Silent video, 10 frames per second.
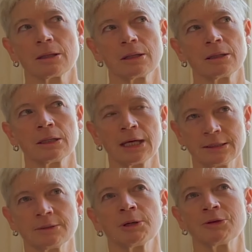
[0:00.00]
liked
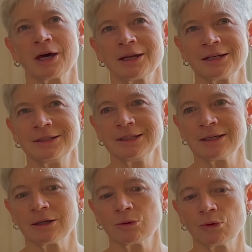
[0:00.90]
about that
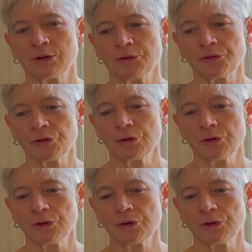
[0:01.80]
idea, was